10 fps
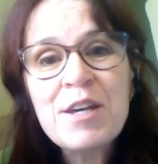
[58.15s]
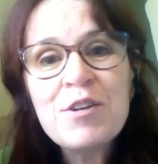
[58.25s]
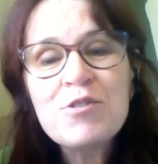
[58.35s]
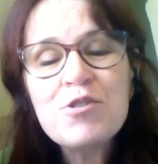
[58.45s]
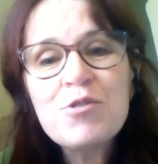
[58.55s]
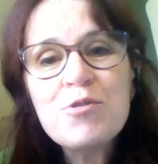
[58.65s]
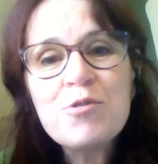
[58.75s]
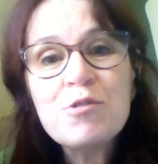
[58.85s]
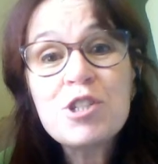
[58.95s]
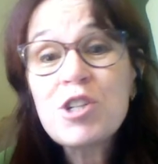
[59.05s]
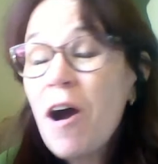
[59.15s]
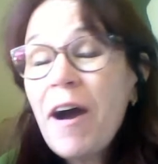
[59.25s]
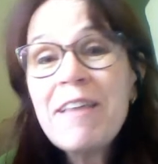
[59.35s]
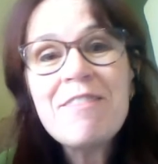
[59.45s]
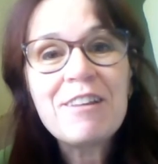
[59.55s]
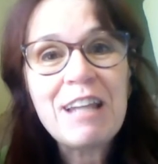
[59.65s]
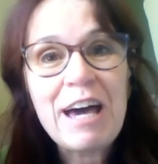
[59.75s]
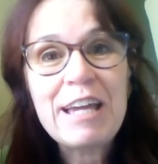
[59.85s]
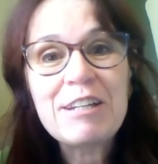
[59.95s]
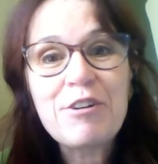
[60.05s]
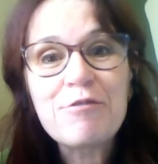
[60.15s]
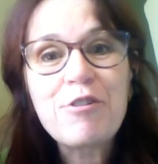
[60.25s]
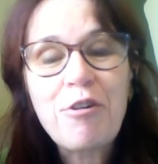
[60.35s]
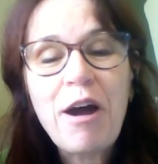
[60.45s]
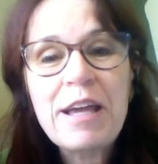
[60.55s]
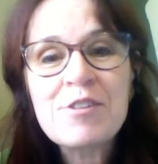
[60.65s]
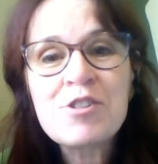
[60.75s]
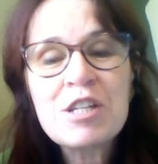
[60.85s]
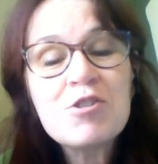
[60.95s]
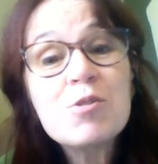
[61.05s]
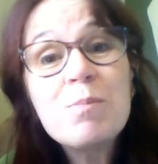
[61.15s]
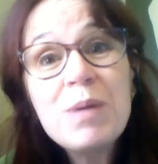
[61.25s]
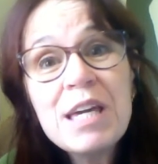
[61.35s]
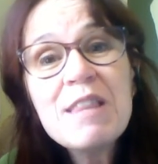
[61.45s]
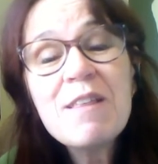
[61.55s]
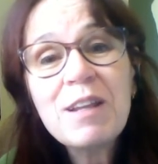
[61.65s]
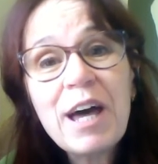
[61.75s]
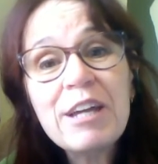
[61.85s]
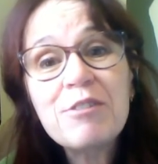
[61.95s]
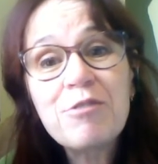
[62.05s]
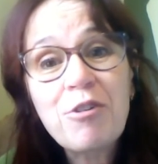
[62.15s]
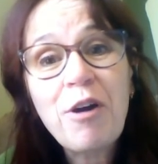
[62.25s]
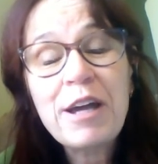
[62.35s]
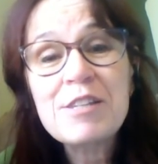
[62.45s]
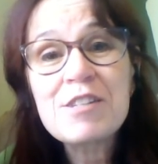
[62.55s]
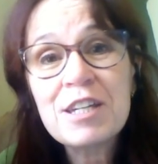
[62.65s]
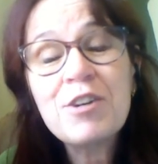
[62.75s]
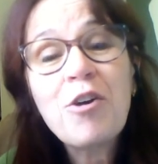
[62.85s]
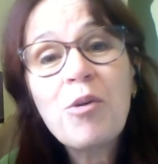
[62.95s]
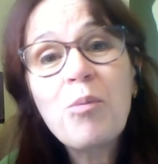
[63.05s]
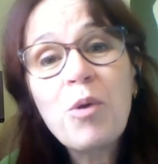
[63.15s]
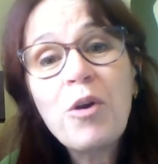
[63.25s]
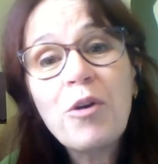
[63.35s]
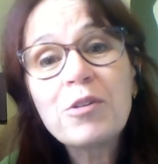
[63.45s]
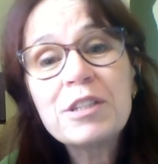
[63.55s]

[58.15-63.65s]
to shine the light of Christ and to be the light of Christ in our world.